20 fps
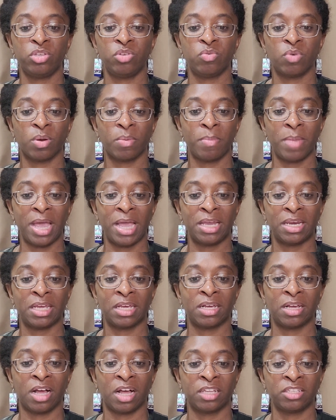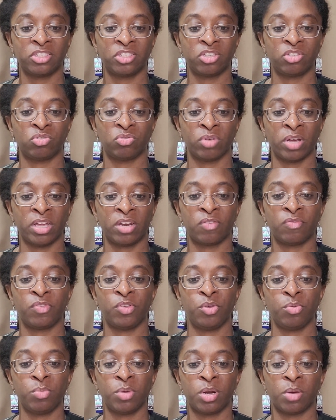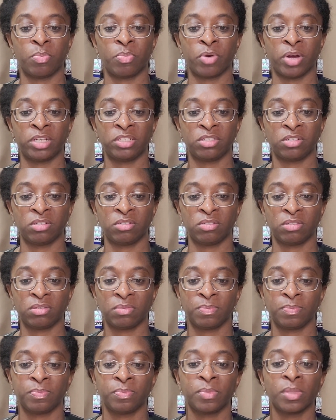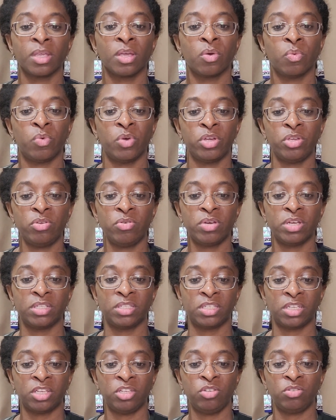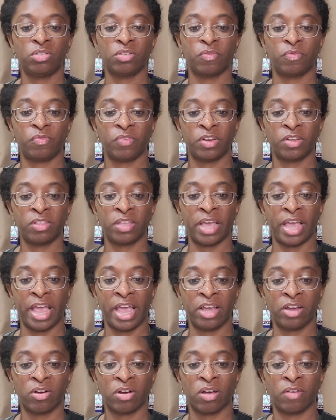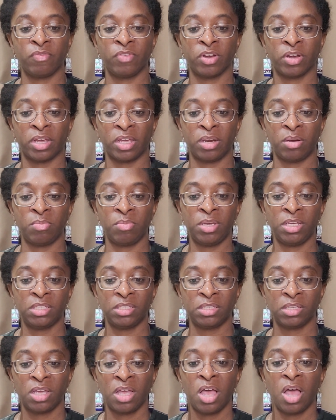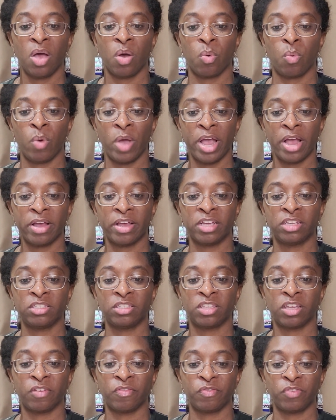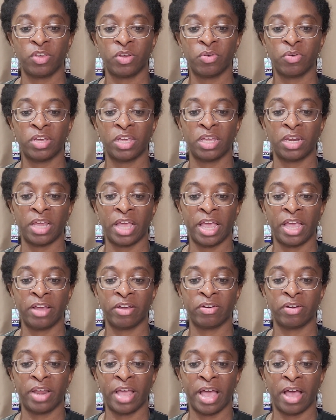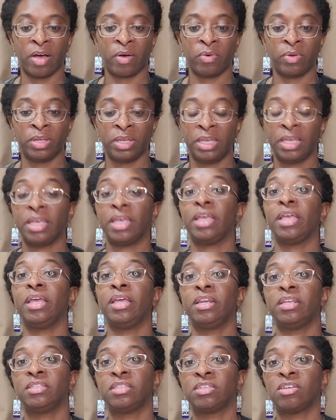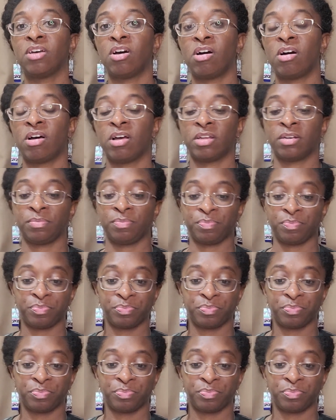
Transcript: you remain in constant dread of human oppressors? Will you continue to fear the anger of your enemies? Where is their fury and anger now? It is gone.